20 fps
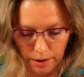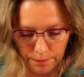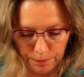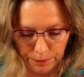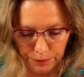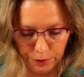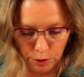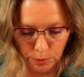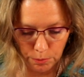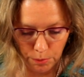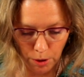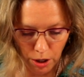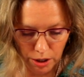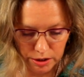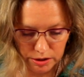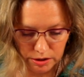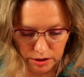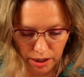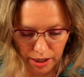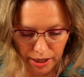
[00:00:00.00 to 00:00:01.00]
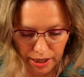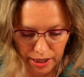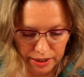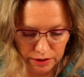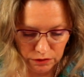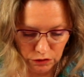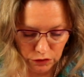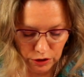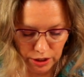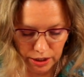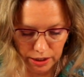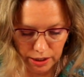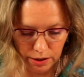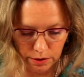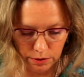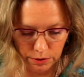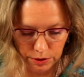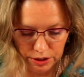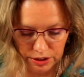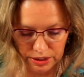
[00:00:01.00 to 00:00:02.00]
your moss on, if you
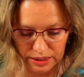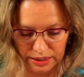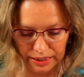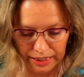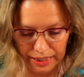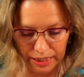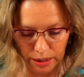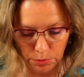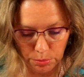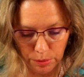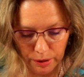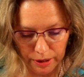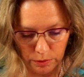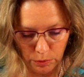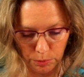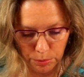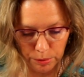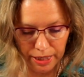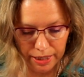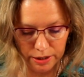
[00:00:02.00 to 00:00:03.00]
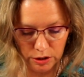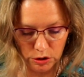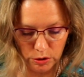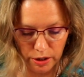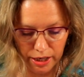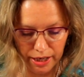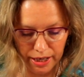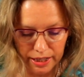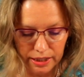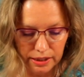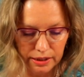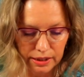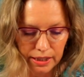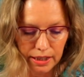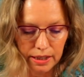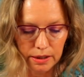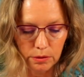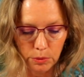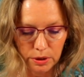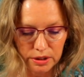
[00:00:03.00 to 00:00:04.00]
know you didn't get it placed right,
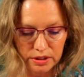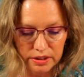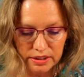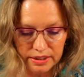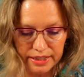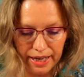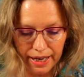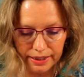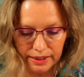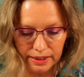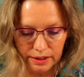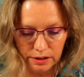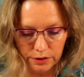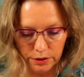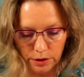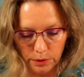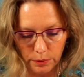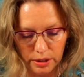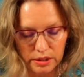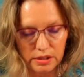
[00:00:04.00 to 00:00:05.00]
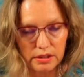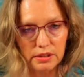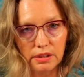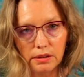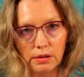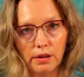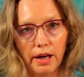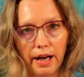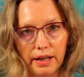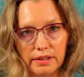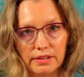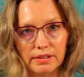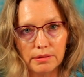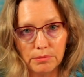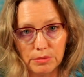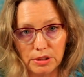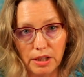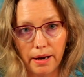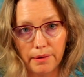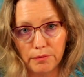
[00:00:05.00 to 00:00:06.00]
then with the tacky glue, it still has
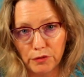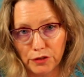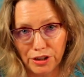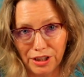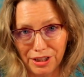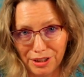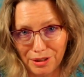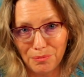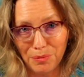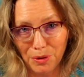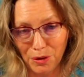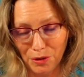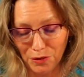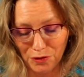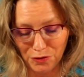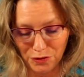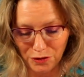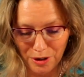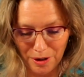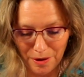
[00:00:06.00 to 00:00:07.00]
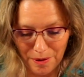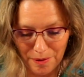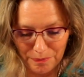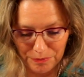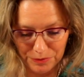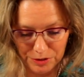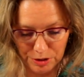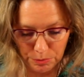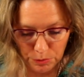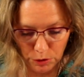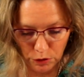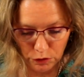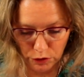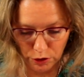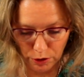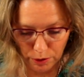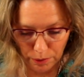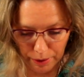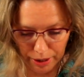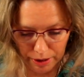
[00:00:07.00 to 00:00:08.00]
some time for you to move
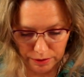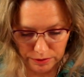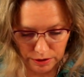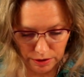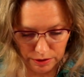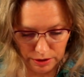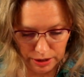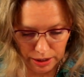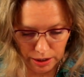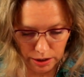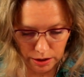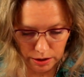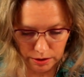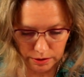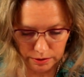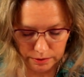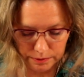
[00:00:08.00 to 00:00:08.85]
her around on there.